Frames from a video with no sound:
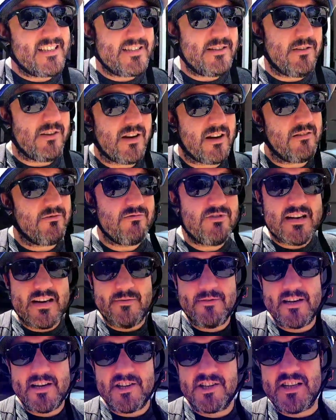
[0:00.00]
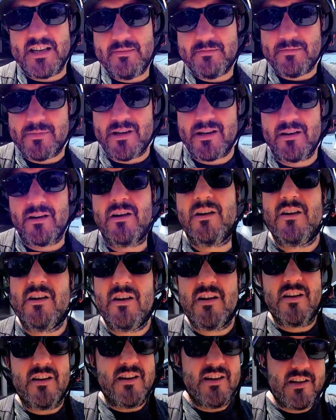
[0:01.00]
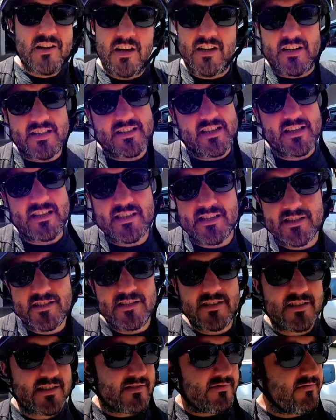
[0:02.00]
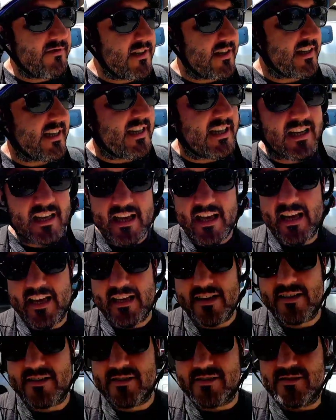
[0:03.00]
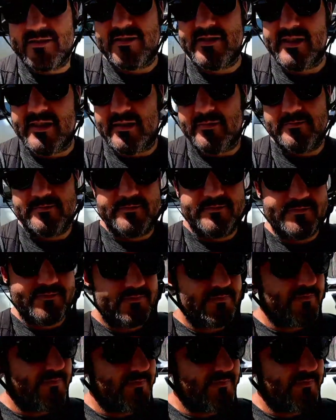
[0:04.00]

It's not like really, really cheap, but like I said, it's, it's really clean and um,